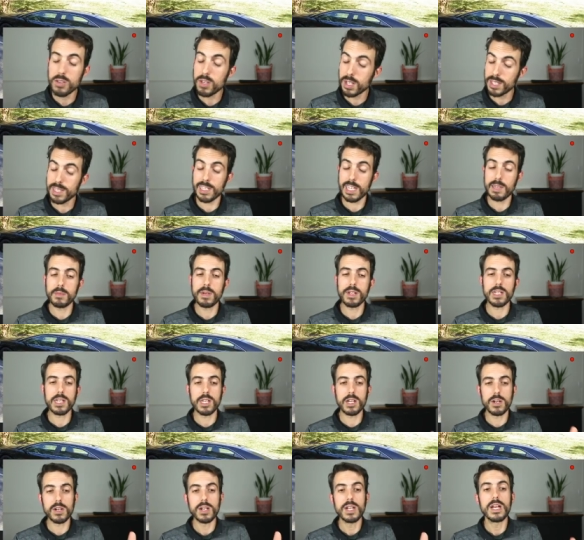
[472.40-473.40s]
You can see them in
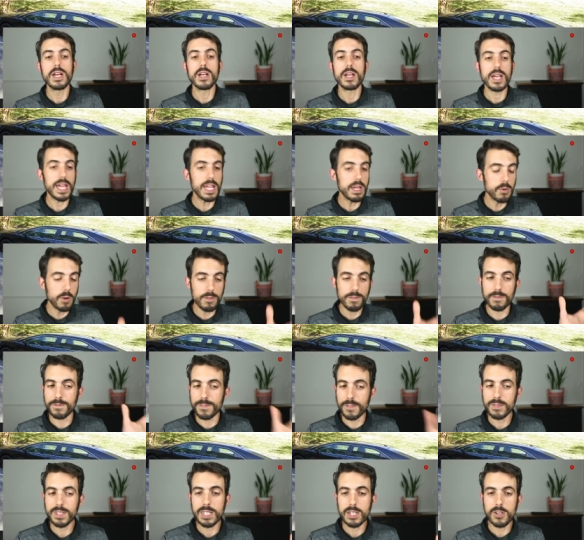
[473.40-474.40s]
here anywhere from
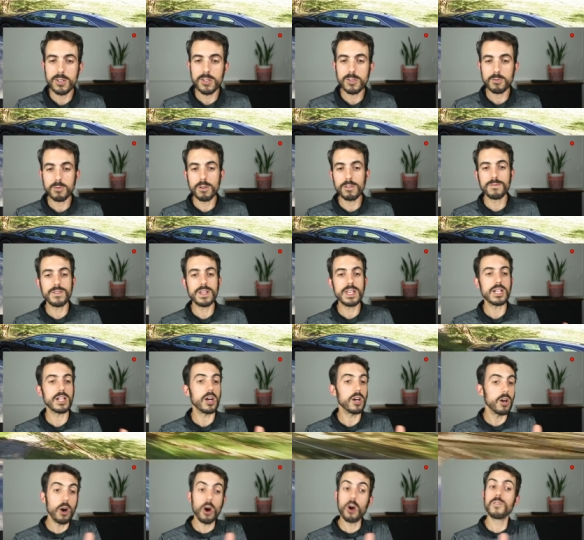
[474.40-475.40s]
1,500 square
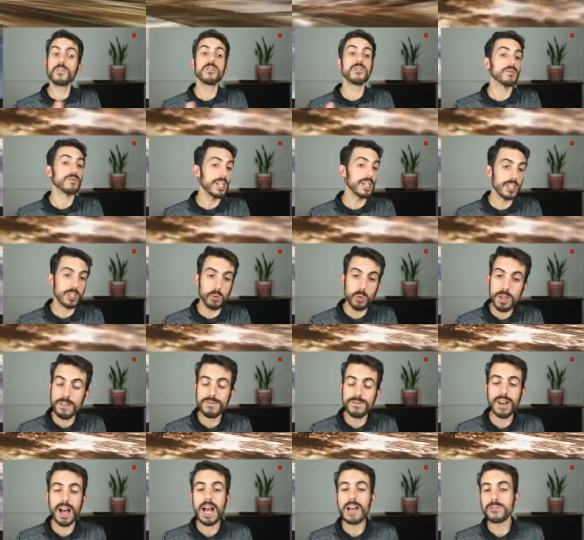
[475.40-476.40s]
feet over like
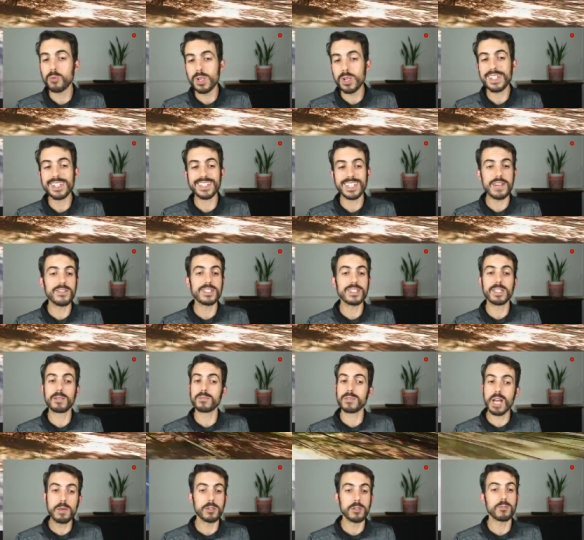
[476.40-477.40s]
25, 27,
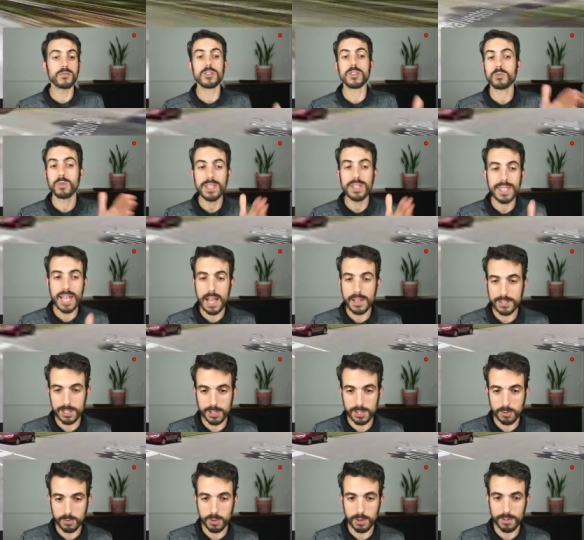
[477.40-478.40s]
sometimes over 3,000
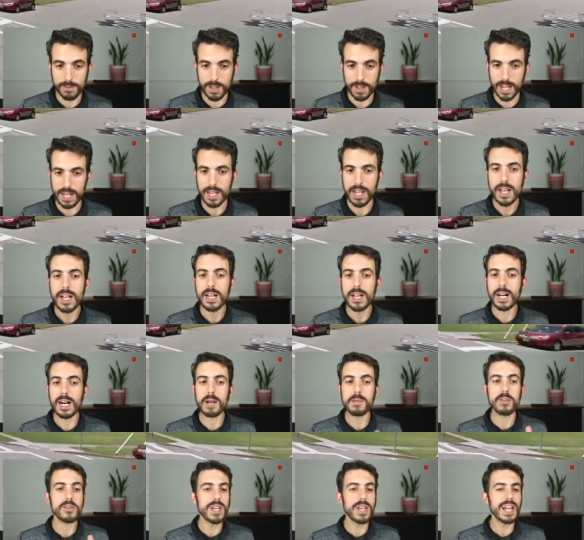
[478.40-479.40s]
square feet.
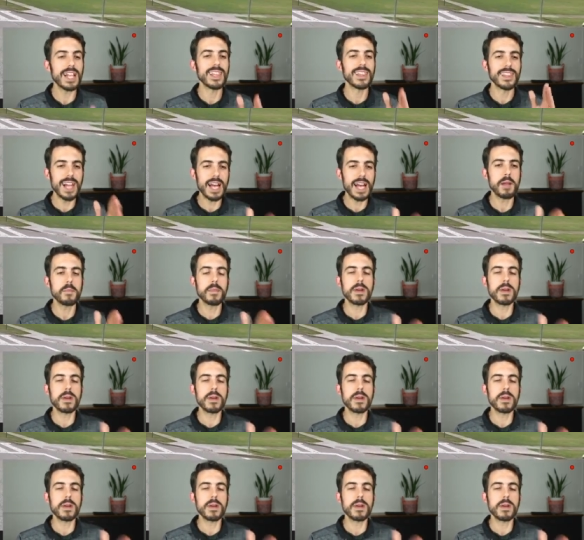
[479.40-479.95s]
You've got a lot